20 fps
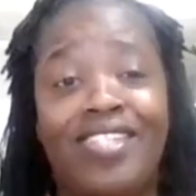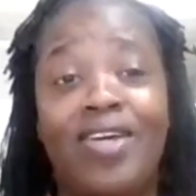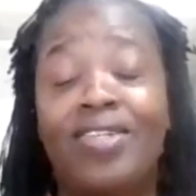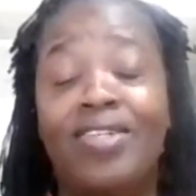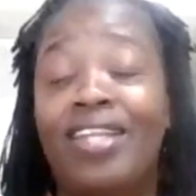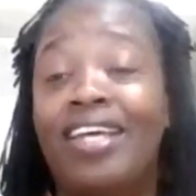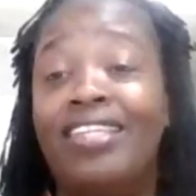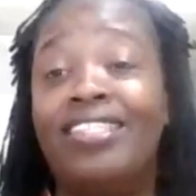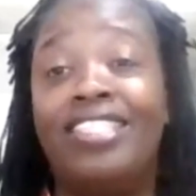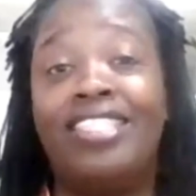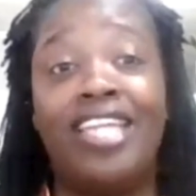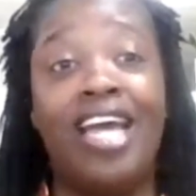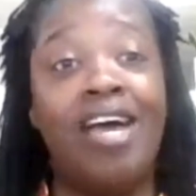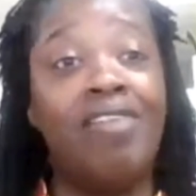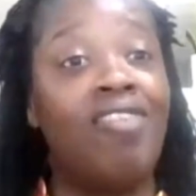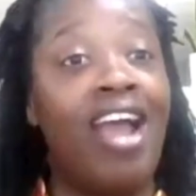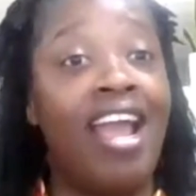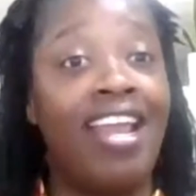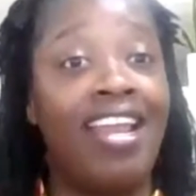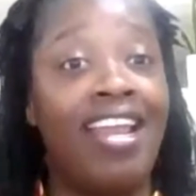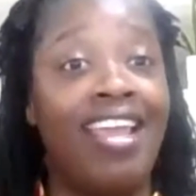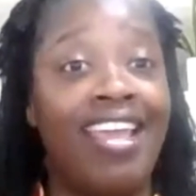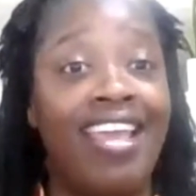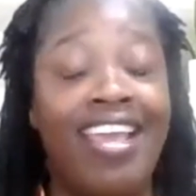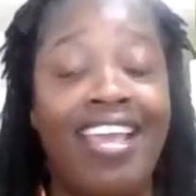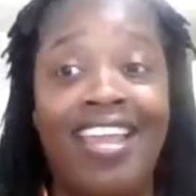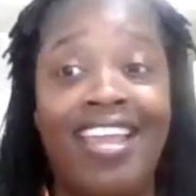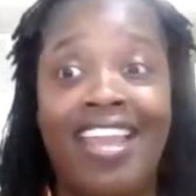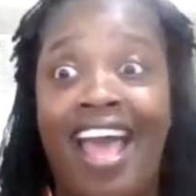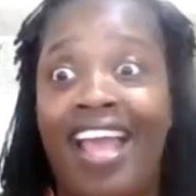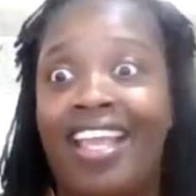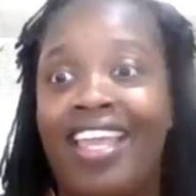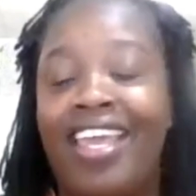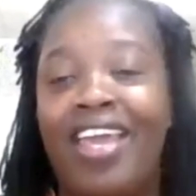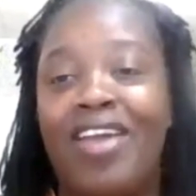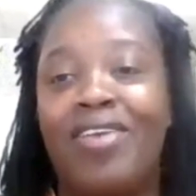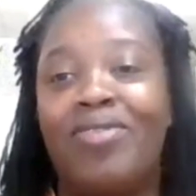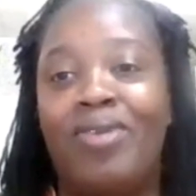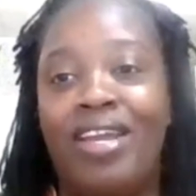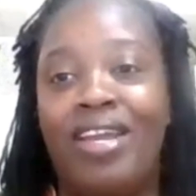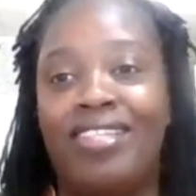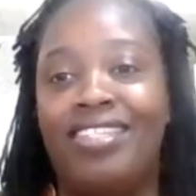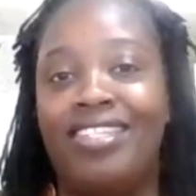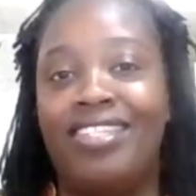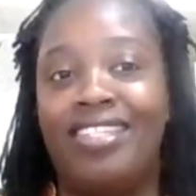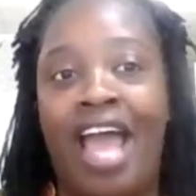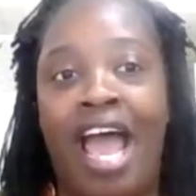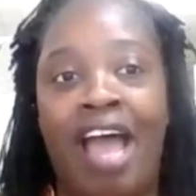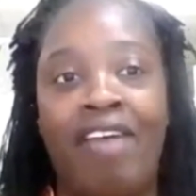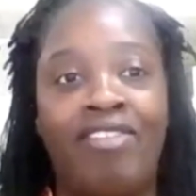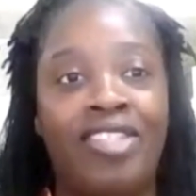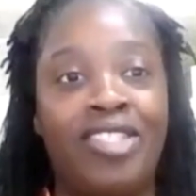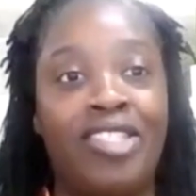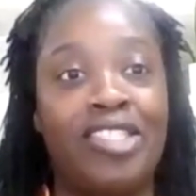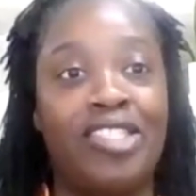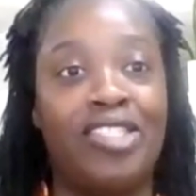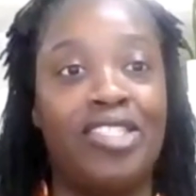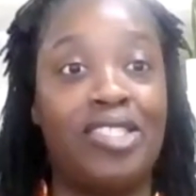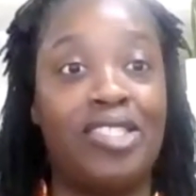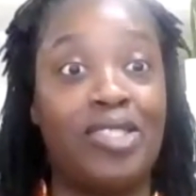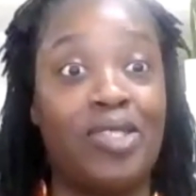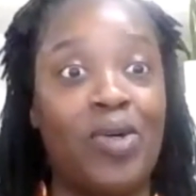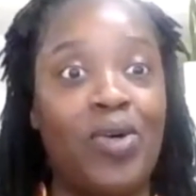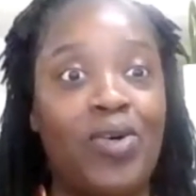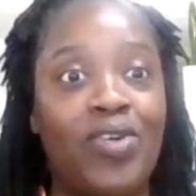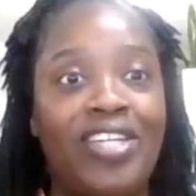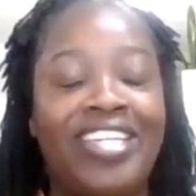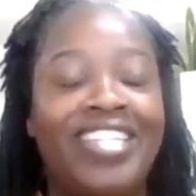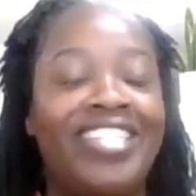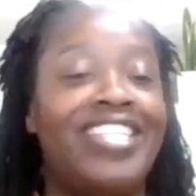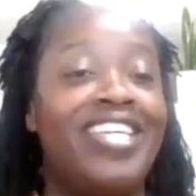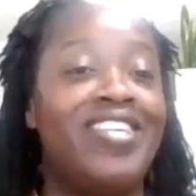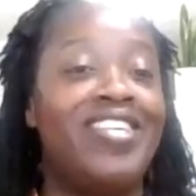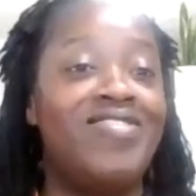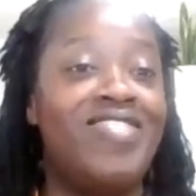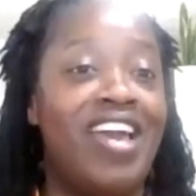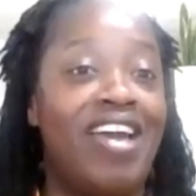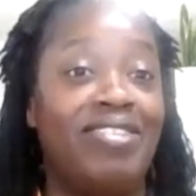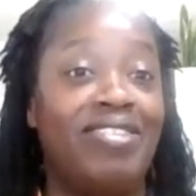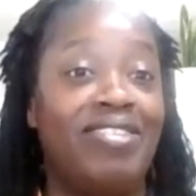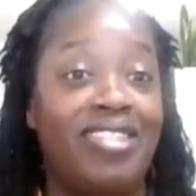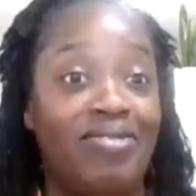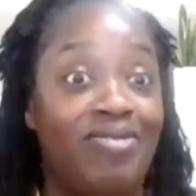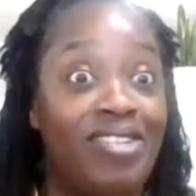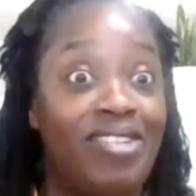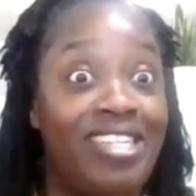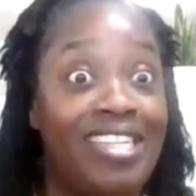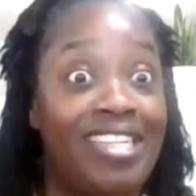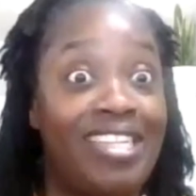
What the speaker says: So let's jump right in. I can't wait to dive into your story, and then you have some